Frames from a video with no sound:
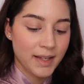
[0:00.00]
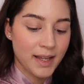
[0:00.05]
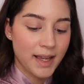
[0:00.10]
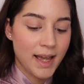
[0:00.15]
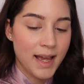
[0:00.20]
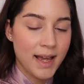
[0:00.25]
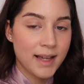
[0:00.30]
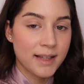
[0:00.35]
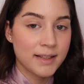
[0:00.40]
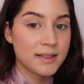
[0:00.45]

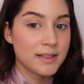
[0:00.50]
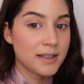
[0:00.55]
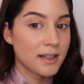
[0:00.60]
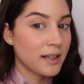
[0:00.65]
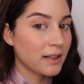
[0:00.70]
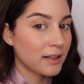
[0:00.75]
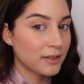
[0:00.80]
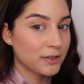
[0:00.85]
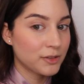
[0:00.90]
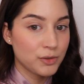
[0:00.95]
And
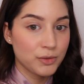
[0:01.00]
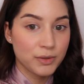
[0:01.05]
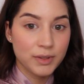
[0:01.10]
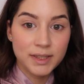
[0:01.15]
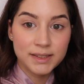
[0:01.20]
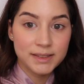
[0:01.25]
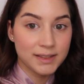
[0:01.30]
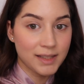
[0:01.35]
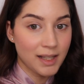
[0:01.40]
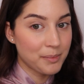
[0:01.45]
I'll do the
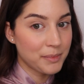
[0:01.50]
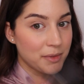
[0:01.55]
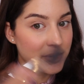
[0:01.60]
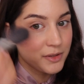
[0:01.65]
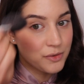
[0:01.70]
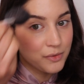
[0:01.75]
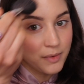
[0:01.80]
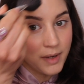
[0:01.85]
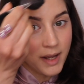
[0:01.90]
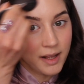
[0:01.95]
step
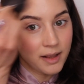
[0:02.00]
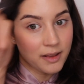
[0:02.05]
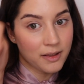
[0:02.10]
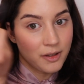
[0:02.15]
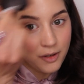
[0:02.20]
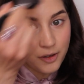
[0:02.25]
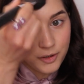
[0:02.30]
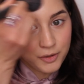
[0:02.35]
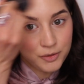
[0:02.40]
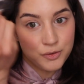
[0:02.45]
as well
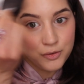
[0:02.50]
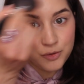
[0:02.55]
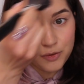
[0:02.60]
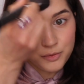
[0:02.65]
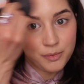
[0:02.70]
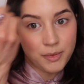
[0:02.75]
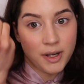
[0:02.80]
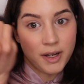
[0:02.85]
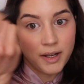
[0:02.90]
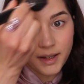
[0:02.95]
onto
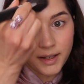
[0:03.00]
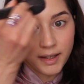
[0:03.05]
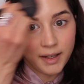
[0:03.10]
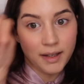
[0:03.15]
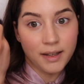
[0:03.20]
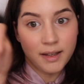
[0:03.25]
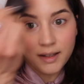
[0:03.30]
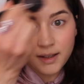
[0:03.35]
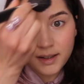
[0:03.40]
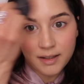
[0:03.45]

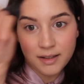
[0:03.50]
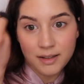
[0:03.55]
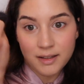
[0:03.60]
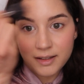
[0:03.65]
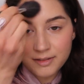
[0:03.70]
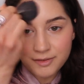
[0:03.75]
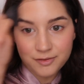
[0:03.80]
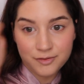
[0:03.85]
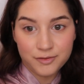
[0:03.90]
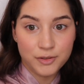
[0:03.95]
my
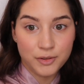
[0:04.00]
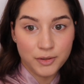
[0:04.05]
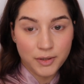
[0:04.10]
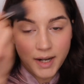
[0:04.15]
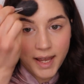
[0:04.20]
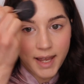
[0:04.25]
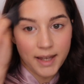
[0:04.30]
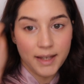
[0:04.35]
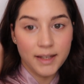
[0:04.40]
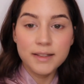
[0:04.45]

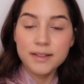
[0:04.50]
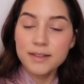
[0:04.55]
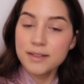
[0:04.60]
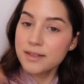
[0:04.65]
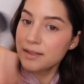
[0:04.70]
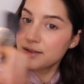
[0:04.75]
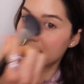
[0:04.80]
forehead.